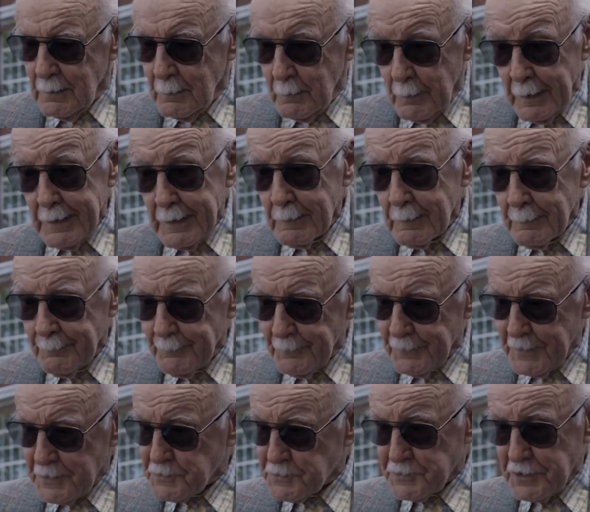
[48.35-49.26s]
Well,
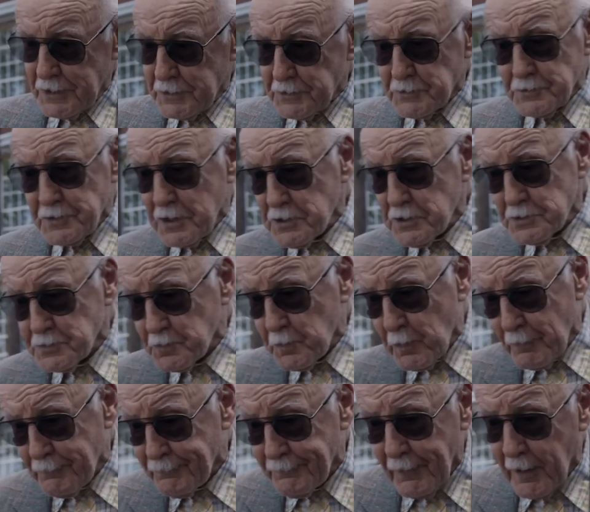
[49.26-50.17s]
the sixties were
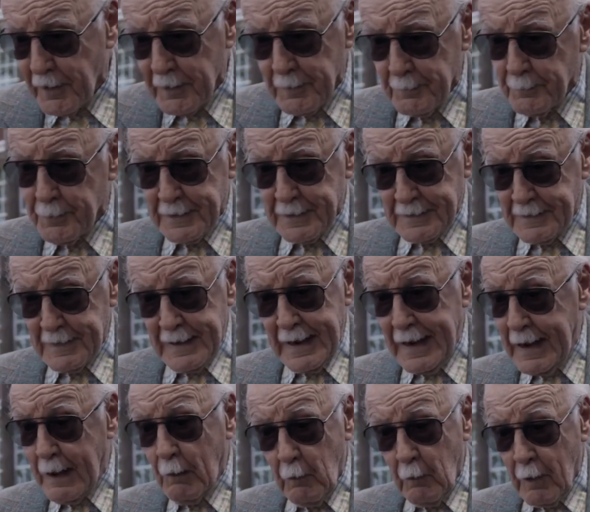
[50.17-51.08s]
fun, but
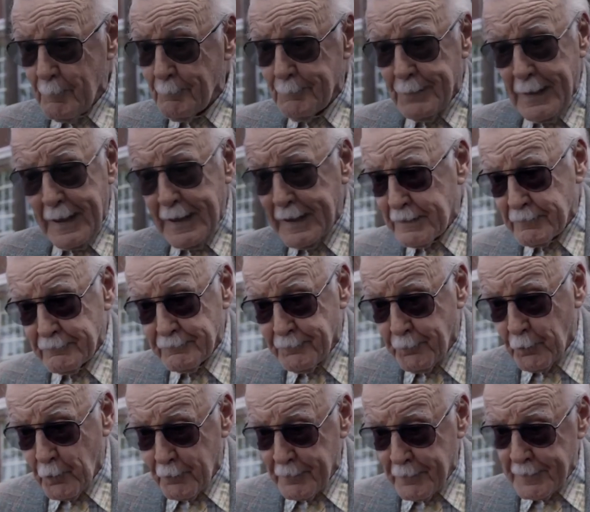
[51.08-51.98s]
now I'm paying
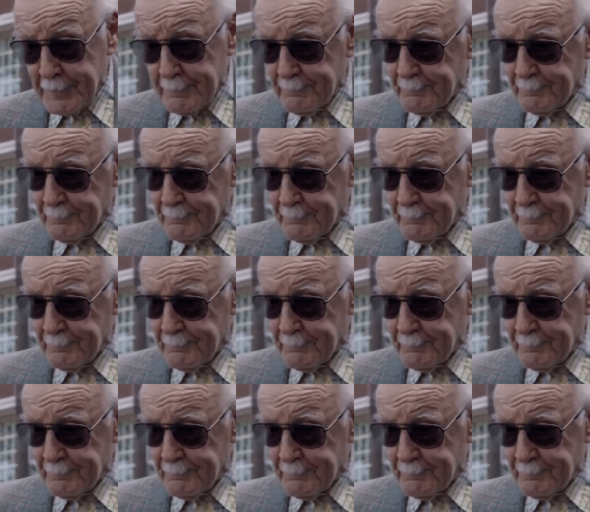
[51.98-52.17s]
for it.